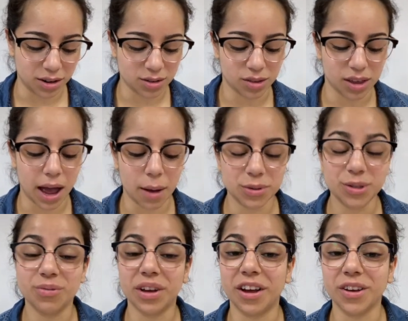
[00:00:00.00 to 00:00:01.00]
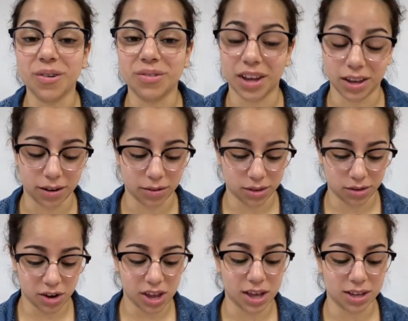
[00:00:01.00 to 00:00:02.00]
So the absolute value of
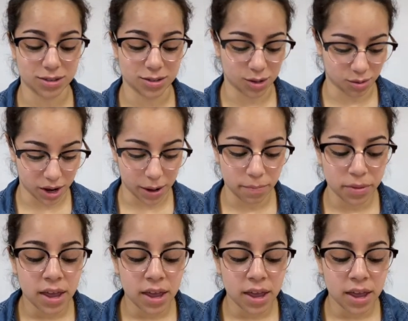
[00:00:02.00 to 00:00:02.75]
-3 is 3.